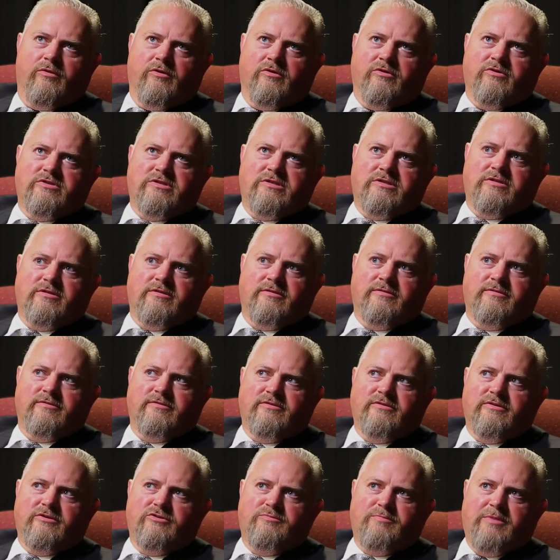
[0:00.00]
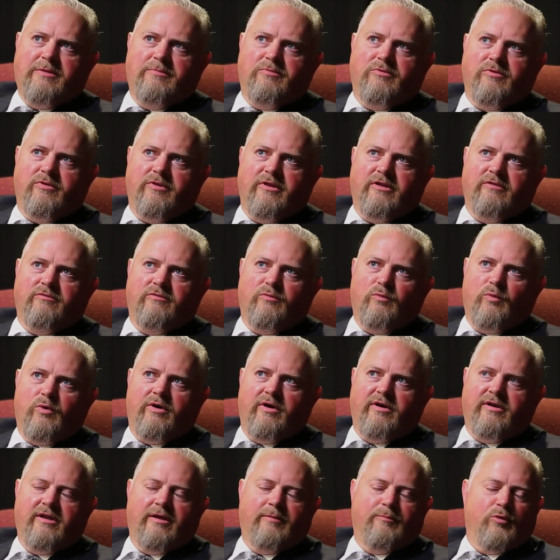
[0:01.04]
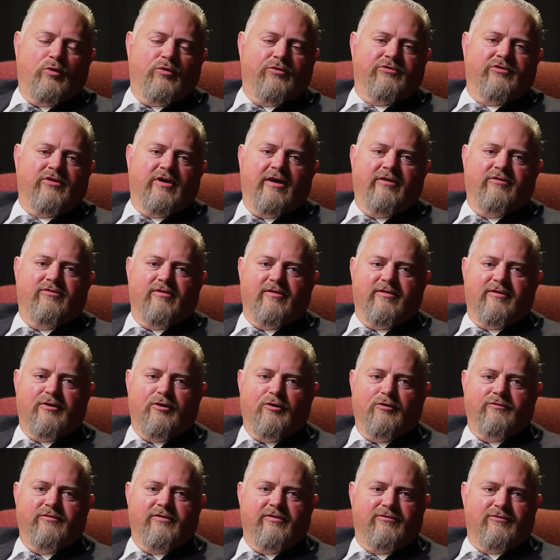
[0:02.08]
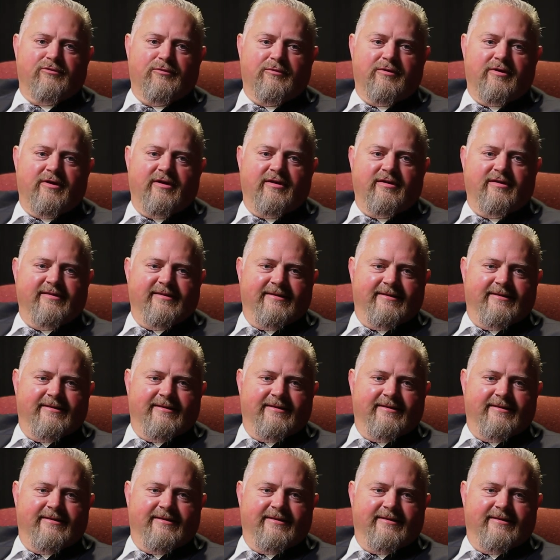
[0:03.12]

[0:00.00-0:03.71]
there's people that want to take both sides of the COVID story.